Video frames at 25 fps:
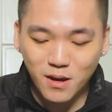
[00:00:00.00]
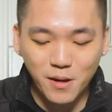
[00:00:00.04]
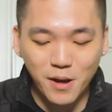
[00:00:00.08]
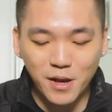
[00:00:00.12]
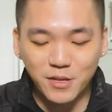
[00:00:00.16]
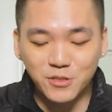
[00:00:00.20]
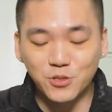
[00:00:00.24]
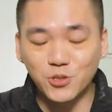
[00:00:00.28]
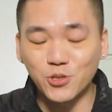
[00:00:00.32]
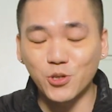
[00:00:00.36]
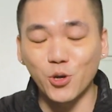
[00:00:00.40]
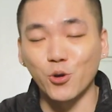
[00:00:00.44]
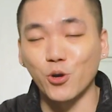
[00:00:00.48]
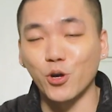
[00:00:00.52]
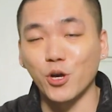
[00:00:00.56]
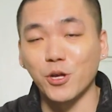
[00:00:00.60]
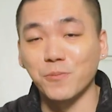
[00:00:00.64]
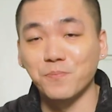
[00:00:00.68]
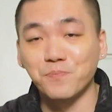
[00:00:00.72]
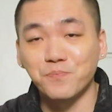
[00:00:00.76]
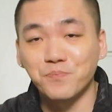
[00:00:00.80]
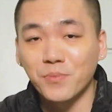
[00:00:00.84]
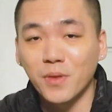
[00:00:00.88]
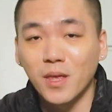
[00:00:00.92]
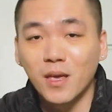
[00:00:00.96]
It's so
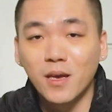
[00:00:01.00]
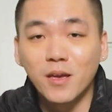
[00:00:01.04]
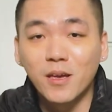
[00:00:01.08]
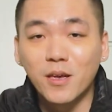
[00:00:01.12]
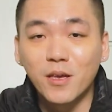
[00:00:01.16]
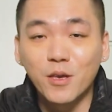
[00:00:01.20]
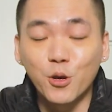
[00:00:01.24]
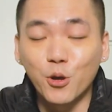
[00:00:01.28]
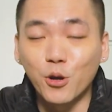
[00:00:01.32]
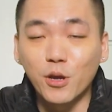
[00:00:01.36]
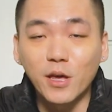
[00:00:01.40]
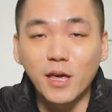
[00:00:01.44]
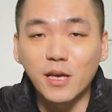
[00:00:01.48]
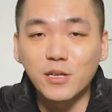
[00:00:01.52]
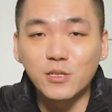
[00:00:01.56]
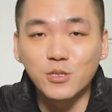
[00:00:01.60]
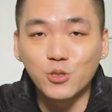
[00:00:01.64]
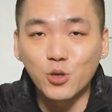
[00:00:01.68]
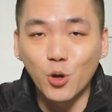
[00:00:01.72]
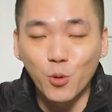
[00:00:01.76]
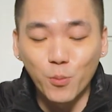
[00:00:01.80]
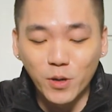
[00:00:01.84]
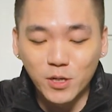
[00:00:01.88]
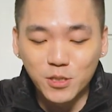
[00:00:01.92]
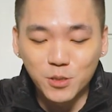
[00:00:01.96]
good. You're getting
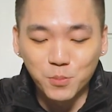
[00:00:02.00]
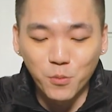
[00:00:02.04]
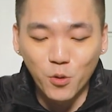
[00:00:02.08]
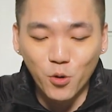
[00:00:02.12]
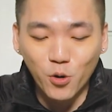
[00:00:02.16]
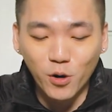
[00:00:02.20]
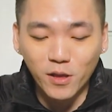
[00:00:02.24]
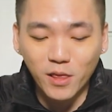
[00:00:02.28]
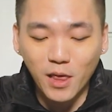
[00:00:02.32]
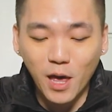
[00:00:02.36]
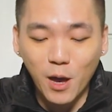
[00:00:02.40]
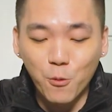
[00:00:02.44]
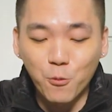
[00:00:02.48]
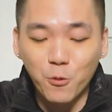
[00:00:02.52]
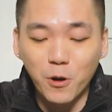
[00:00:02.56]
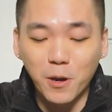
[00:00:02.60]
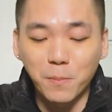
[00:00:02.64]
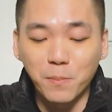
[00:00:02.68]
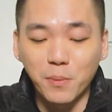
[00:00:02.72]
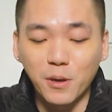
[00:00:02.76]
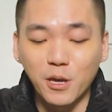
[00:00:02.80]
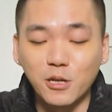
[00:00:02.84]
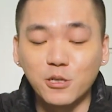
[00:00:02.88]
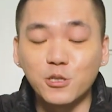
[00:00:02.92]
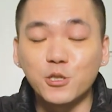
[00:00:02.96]
so much more of that
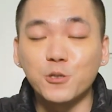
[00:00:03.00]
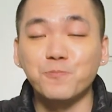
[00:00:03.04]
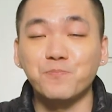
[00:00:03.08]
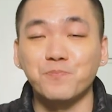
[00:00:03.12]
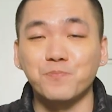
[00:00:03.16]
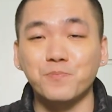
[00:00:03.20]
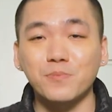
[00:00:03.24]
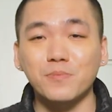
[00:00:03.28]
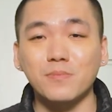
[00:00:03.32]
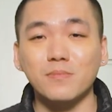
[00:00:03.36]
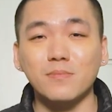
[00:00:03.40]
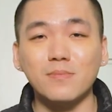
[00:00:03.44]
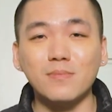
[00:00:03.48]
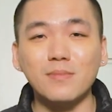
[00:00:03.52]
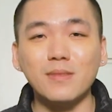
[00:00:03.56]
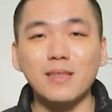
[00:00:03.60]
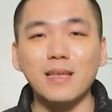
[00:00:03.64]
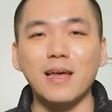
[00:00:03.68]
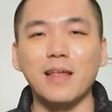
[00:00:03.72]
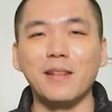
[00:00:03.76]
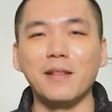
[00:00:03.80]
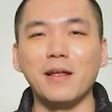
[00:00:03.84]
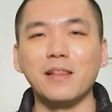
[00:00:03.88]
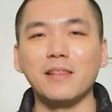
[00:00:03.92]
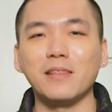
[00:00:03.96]
white peach
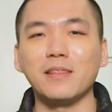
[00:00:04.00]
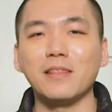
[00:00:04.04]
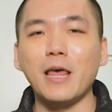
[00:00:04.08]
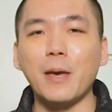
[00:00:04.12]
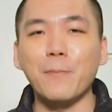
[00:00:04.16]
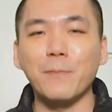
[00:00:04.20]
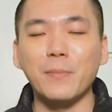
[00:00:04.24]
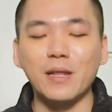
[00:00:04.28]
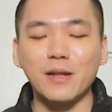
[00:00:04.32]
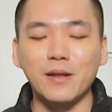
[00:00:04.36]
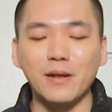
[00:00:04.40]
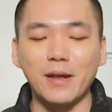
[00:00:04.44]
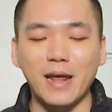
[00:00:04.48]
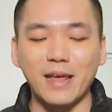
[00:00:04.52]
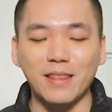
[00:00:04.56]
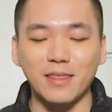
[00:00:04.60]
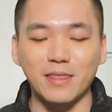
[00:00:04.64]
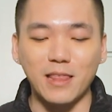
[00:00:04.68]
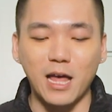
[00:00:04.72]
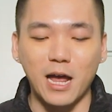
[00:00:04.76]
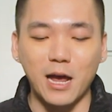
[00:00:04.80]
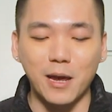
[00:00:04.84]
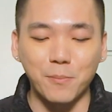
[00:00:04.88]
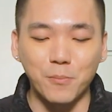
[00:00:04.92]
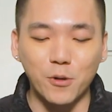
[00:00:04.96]
and that lemon and
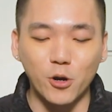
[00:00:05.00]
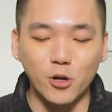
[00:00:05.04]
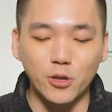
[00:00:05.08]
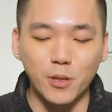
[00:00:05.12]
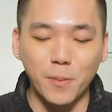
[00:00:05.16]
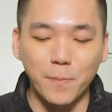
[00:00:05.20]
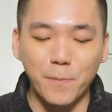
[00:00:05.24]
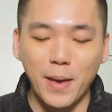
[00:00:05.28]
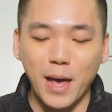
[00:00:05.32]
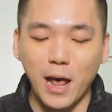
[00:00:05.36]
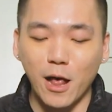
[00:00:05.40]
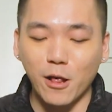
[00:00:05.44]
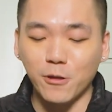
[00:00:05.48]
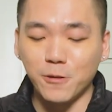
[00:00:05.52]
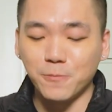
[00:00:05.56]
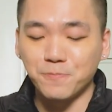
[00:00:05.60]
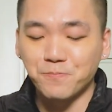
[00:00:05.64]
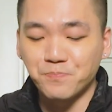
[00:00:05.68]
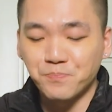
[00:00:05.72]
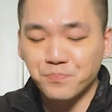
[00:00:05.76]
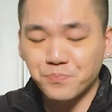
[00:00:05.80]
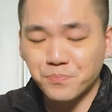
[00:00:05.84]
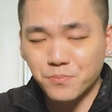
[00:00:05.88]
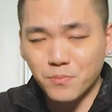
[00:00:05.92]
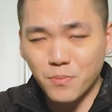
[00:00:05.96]
lime on the palate.
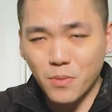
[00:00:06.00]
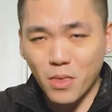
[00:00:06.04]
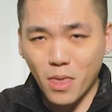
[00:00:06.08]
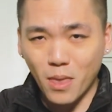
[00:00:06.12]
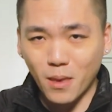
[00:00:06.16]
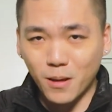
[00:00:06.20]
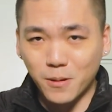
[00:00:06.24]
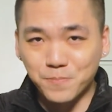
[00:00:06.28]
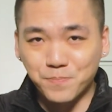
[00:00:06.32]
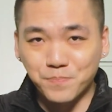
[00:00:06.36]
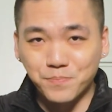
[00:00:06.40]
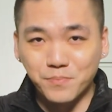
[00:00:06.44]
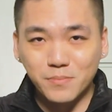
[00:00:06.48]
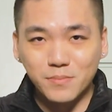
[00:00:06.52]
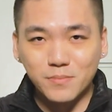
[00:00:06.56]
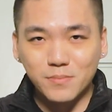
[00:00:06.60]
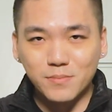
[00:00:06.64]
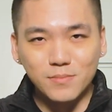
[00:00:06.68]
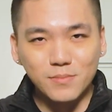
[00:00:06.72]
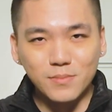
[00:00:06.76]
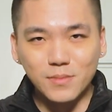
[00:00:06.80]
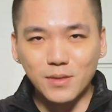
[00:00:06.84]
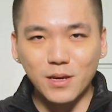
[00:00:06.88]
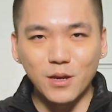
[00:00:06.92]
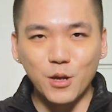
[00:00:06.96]

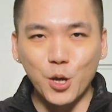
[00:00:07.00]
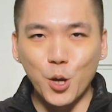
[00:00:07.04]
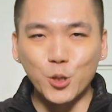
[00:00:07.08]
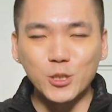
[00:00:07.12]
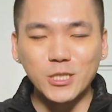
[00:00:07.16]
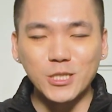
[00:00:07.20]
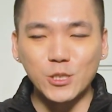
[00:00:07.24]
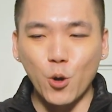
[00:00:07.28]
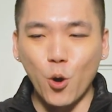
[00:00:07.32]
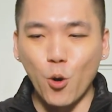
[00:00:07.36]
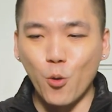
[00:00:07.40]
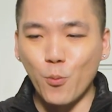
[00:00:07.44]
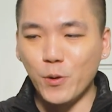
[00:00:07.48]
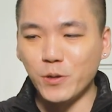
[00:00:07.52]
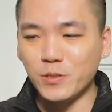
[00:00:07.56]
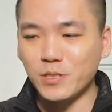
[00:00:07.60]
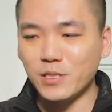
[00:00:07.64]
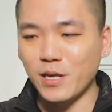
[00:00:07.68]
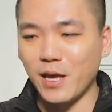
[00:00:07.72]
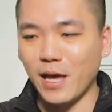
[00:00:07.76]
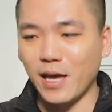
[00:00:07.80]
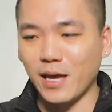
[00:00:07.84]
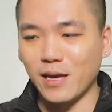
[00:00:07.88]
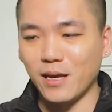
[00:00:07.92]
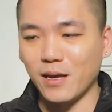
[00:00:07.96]
It's almost
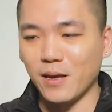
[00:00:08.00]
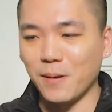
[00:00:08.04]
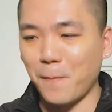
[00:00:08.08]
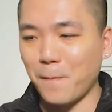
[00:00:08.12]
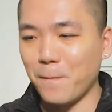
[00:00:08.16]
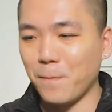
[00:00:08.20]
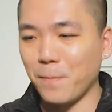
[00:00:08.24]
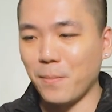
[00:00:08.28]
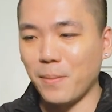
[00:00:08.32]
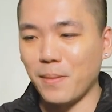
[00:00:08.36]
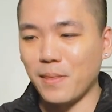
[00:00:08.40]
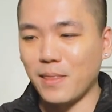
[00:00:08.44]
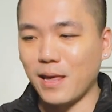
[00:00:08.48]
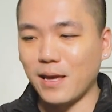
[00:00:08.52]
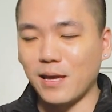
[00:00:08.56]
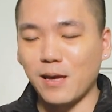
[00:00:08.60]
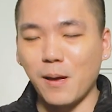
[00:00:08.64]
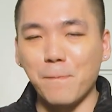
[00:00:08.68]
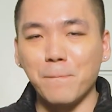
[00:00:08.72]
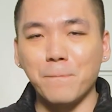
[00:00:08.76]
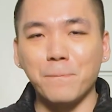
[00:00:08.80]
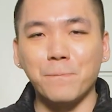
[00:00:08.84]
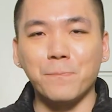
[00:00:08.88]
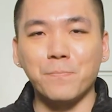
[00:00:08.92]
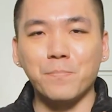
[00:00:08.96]
like
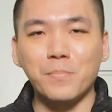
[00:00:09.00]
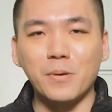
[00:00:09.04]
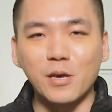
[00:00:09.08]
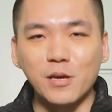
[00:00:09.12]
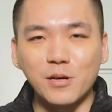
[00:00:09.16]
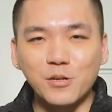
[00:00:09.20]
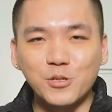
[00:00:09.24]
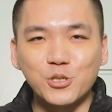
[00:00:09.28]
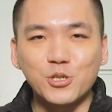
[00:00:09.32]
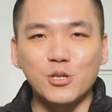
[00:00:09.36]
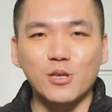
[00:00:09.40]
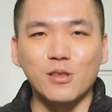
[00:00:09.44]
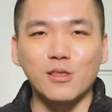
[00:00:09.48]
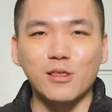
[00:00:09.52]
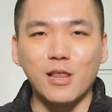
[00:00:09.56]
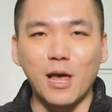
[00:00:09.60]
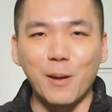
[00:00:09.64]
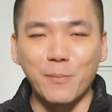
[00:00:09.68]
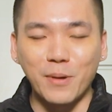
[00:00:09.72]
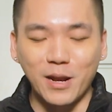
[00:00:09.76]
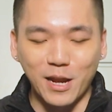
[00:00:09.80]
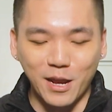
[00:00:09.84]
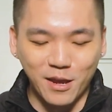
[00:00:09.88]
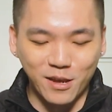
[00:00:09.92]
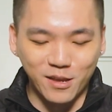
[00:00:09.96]
a peach
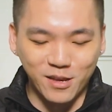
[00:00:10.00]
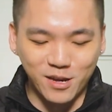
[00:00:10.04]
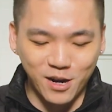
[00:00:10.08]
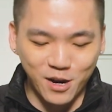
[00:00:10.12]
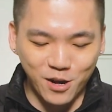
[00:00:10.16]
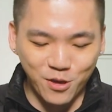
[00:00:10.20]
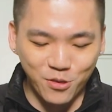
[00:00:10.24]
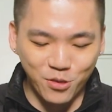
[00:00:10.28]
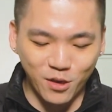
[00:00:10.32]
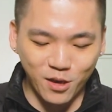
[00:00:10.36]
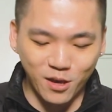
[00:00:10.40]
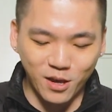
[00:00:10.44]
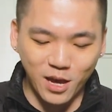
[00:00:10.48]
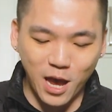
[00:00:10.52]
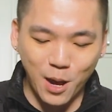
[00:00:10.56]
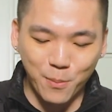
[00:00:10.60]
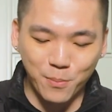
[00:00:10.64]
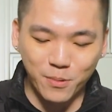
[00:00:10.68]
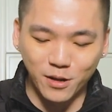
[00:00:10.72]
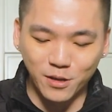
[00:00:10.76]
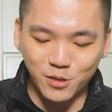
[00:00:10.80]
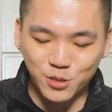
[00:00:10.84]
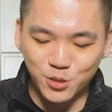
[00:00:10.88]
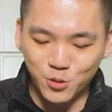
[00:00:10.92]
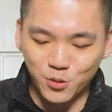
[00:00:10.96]
lemony kind of thing
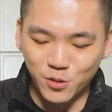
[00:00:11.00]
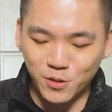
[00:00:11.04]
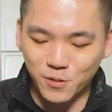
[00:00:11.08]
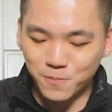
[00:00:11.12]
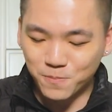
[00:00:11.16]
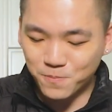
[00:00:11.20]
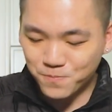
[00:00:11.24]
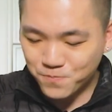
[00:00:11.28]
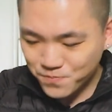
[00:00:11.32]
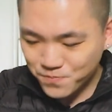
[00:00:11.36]
happening to it.